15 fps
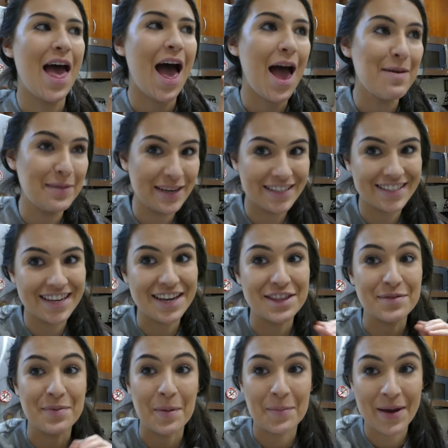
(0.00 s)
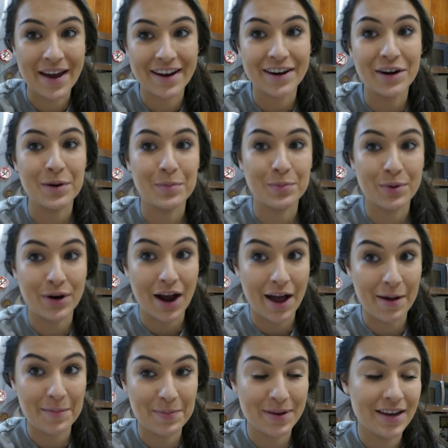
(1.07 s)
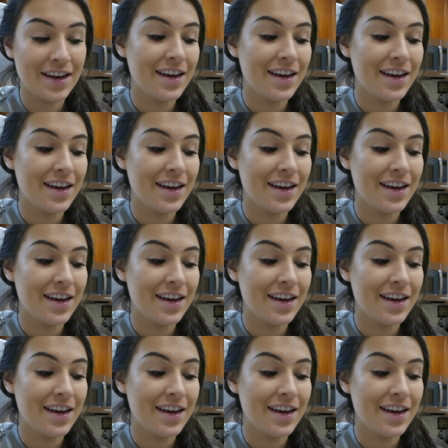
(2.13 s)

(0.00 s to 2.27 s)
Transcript: I meant to say either prepare or prep.